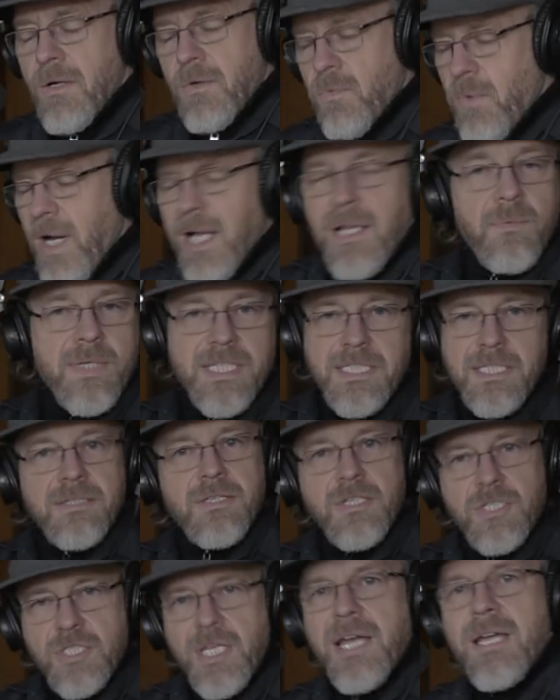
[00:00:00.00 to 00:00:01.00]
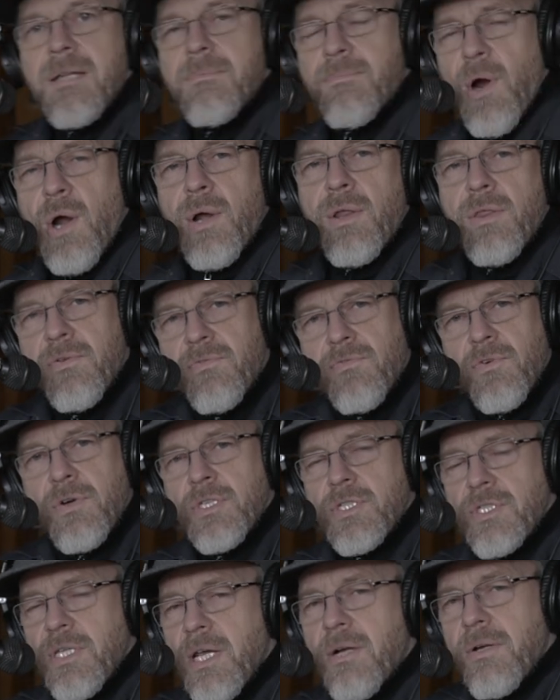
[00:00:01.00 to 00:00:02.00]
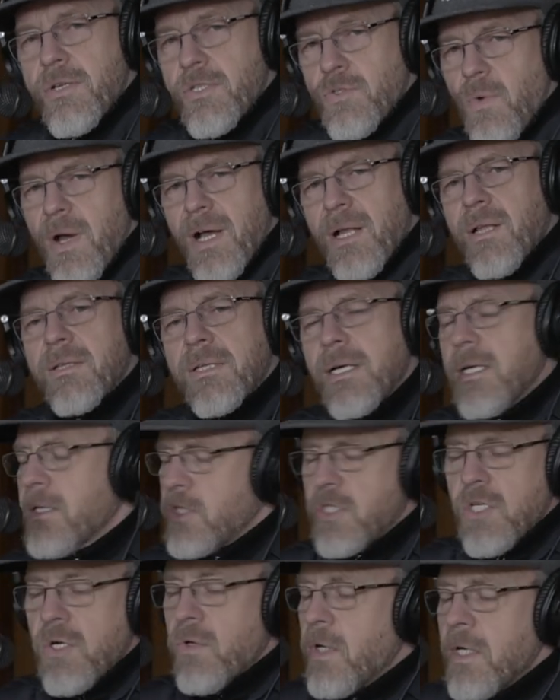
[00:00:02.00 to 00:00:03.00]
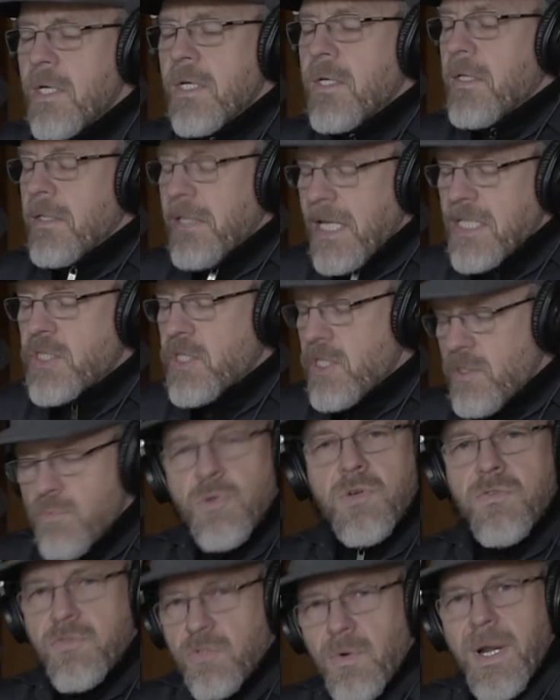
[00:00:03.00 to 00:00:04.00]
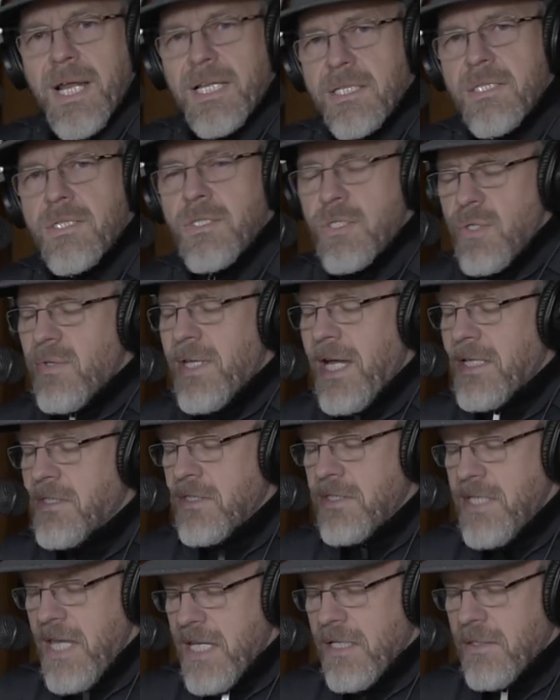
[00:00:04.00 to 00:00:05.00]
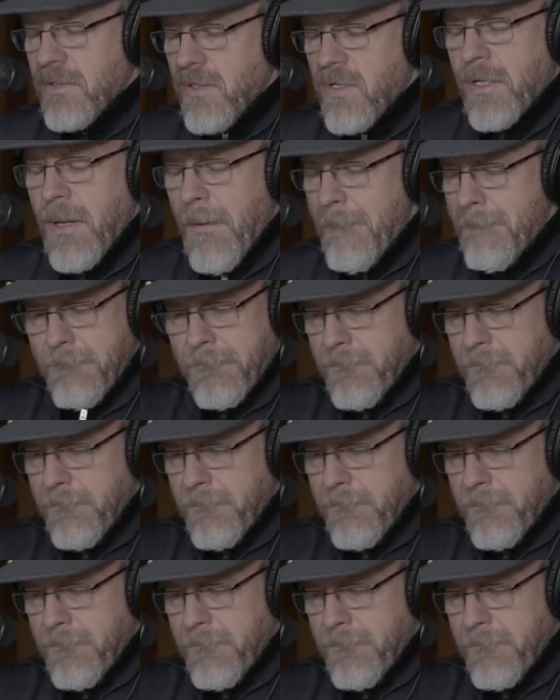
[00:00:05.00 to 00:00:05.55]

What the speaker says: Well, we did the second part of the verse there as well. So let's just move directly to that to take a look.